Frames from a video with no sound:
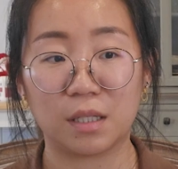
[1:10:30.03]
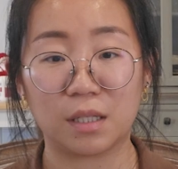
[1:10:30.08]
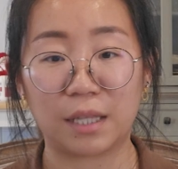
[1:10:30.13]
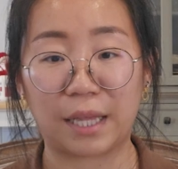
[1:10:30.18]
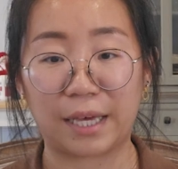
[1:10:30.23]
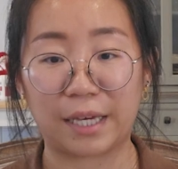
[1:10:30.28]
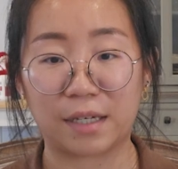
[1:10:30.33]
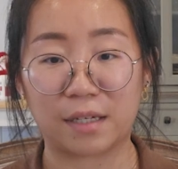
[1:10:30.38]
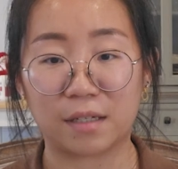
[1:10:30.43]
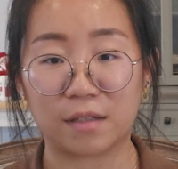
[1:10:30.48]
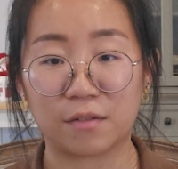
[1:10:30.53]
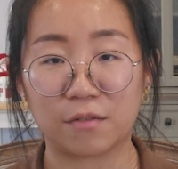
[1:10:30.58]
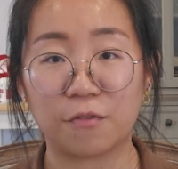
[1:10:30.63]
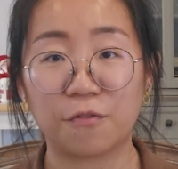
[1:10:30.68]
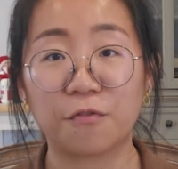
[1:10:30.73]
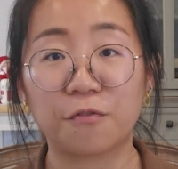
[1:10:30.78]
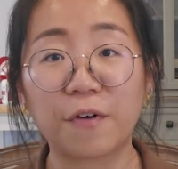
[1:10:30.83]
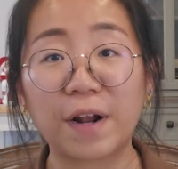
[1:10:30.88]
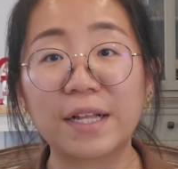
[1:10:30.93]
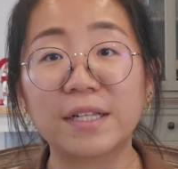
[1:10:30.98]
like
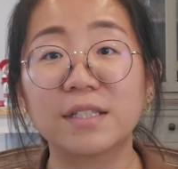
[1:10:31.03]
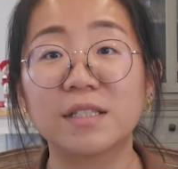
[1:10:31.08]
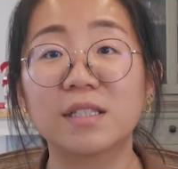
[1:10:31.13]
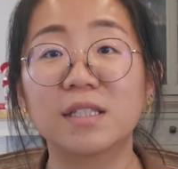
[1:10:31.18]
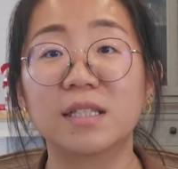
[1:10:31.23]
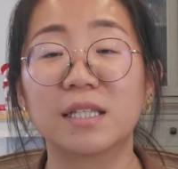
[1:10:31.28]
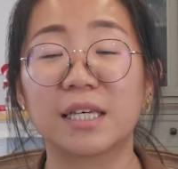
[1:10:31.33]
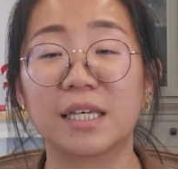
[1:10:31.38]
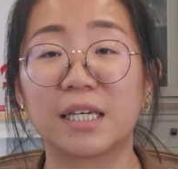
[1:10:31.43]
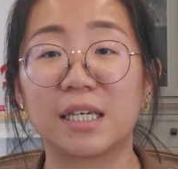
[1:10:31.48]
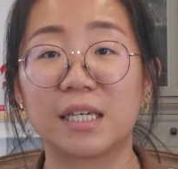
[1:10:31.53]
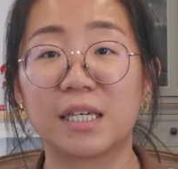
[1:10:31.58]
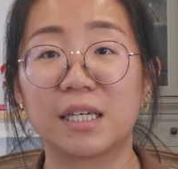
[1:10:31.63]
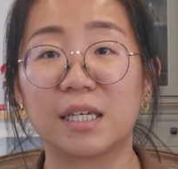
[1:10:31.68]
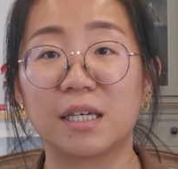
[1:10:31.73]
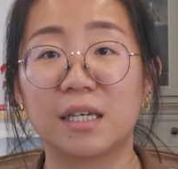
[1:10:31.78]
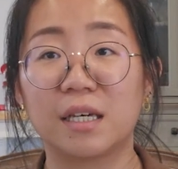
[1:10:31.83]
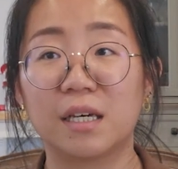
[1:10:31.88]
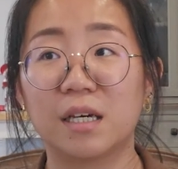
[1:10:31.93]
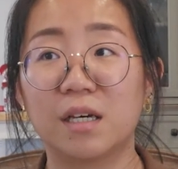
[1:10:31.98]

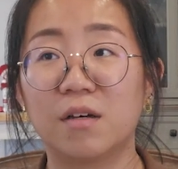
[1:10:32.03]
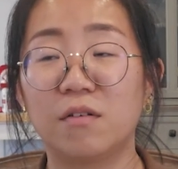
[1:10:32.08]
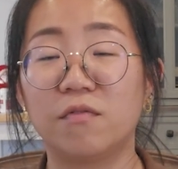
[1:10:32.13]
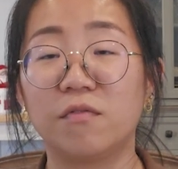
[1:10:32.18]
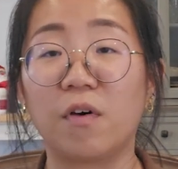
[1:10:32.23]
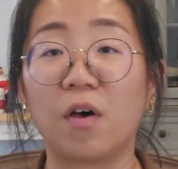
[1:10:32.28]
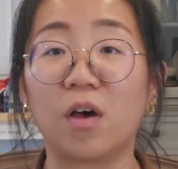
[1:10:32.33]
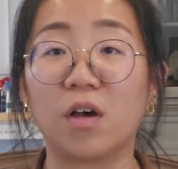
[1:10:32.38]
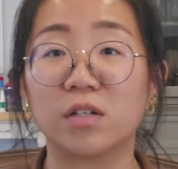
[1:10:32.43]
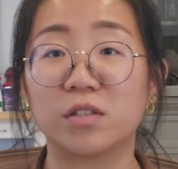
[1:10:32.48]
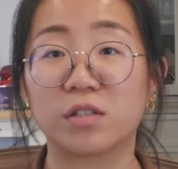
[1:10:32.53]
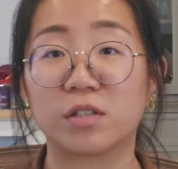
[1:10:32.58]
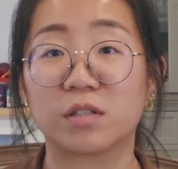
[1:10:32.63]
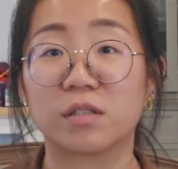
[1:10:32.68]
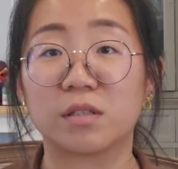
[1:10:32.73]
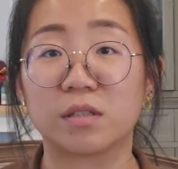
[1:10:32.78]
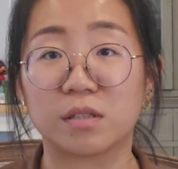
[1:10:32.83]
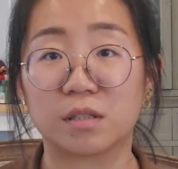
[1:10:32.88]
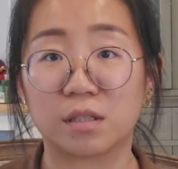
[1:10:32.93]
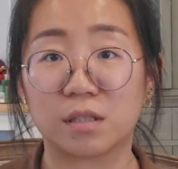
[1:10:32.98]
friendly
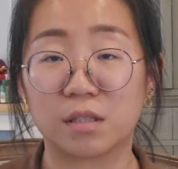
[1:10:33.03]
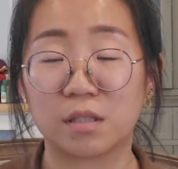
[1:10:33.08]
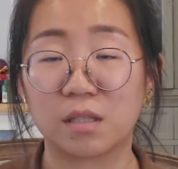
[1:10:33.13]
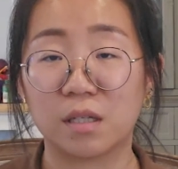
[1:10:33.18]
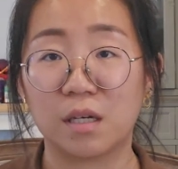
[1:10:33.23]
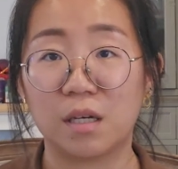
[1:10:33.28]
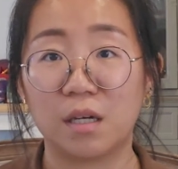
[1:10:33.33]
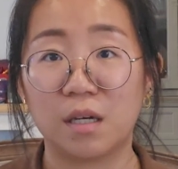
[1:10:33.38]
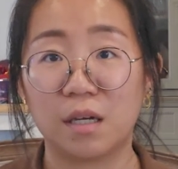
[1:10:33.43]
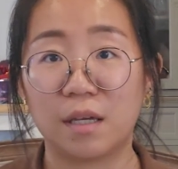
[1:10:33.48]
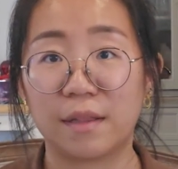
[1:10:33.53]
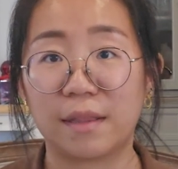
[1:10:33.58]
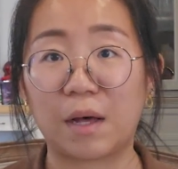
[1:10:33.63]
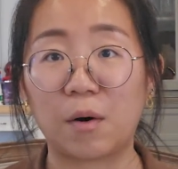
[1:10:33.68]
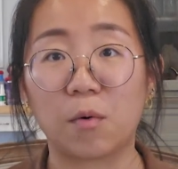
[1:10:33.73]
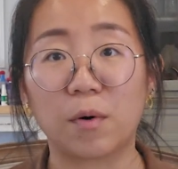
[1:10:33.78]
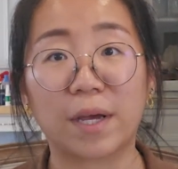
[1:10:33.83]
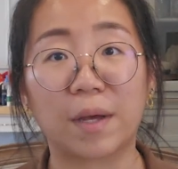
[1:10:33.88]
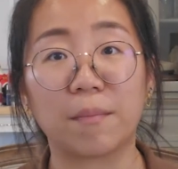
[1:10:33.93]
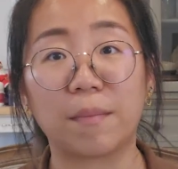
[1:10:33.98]
versions
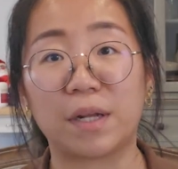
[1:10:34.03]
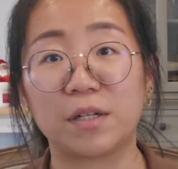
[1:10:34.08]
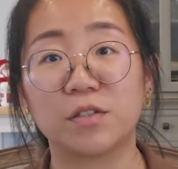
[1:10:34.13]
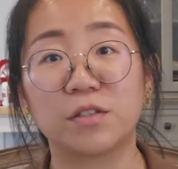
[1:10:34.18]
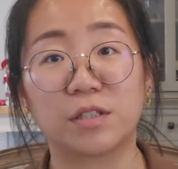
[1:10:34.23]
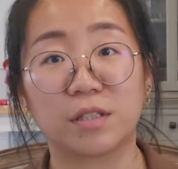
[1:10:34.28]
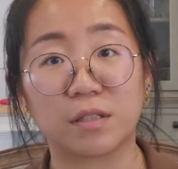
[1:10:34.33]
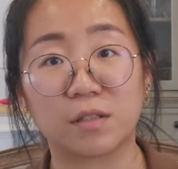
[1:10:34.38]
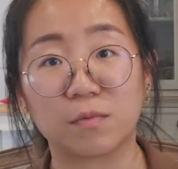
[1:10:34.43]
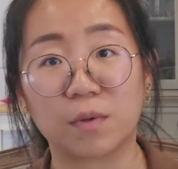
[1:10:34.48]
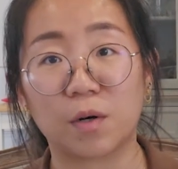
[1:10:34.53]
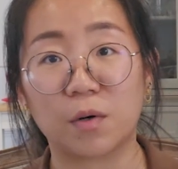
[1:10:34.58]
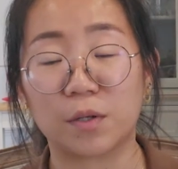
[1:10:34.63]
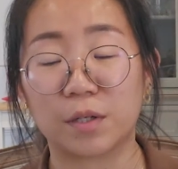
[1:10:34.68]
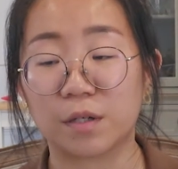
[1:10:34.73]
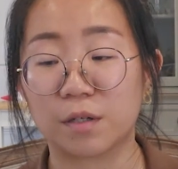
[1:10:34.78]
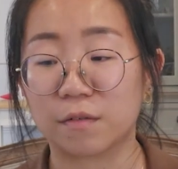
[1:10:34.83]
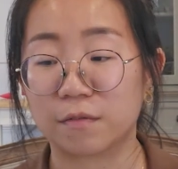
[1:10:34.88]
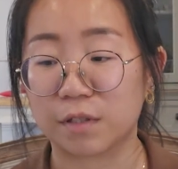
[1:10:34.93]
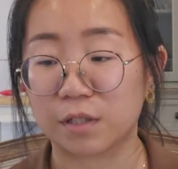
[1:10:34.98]
that will get mentioned as well
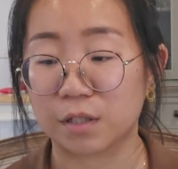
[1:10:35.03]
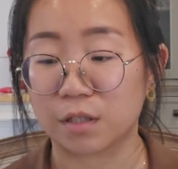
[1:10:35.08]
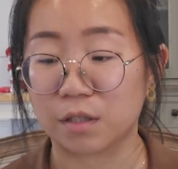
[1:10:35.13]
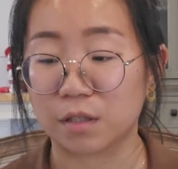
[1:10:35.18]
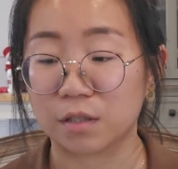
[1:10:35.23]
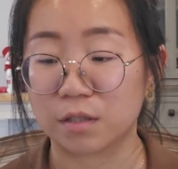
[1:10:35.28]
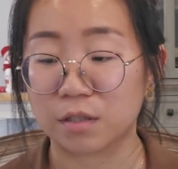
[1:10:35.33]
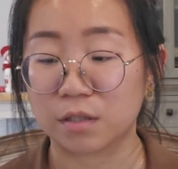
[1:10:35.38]
in her video.